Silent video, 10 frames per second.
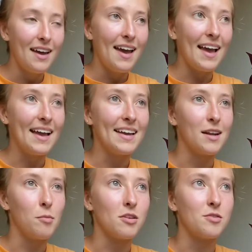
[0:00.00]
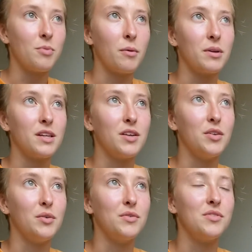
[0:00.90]
And I'm also probably going to
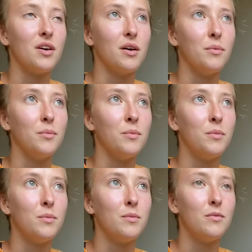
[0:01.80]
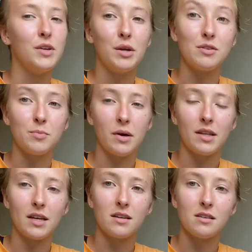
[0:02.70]
do some videos about
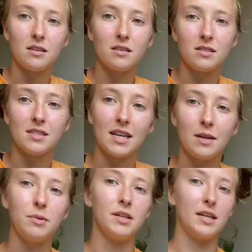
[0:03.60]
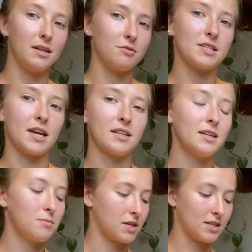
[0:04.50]
like sustainability and recycling,
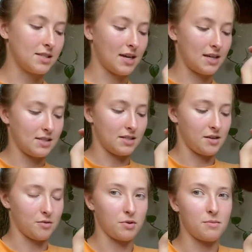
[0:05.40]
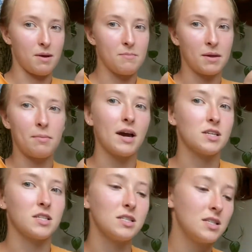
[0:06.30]
because that is another one of my big
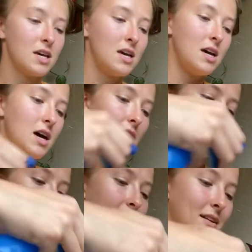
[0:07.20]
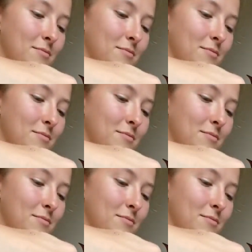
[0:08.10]
passions that